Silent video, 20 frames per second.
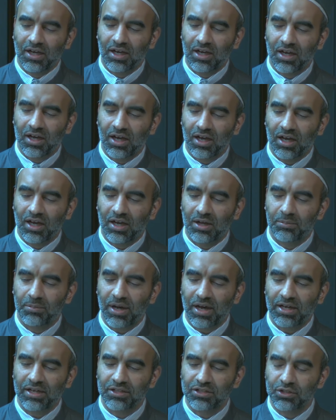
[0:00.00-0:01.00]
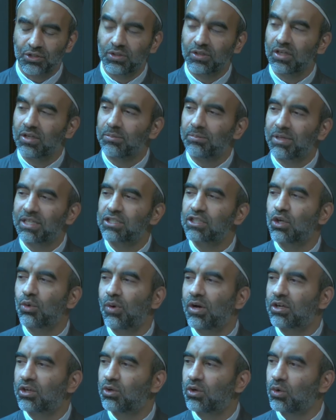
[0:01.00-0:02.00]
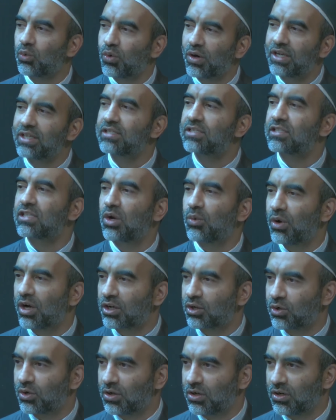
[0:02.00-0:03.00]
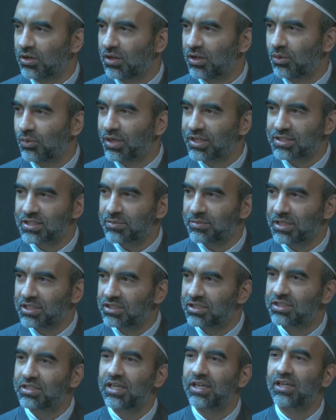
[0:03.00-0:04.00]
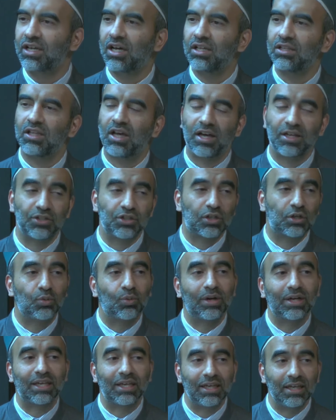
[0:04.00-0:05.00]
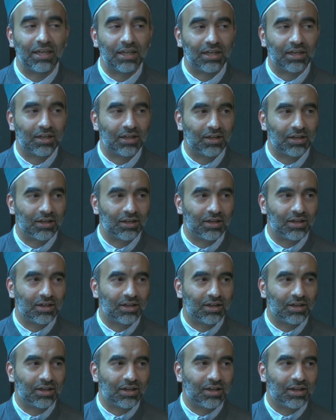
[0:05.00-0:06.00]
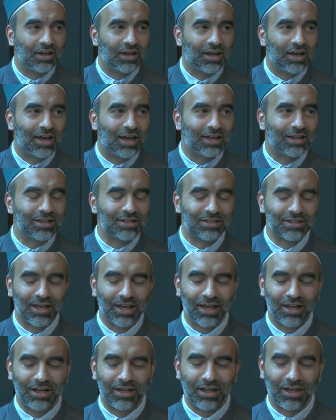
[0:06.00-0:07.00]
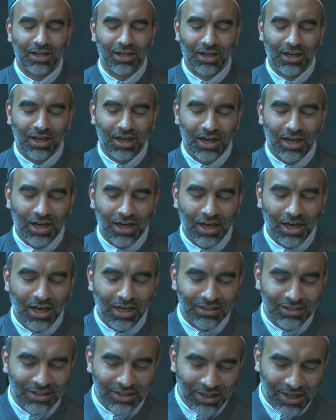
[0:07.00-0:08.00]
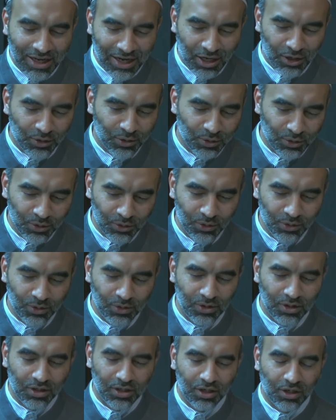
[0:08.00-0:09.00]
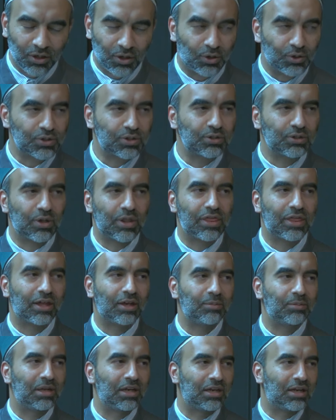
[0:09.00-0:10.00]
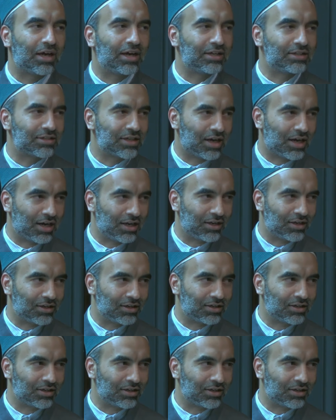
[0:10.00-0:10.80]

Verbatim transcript: uh, by a student, Mat tawakkul? What is tawakkul? What does it mean to take Allah as your wakil? And he said, Adnahu husnudhan billahi ta'ala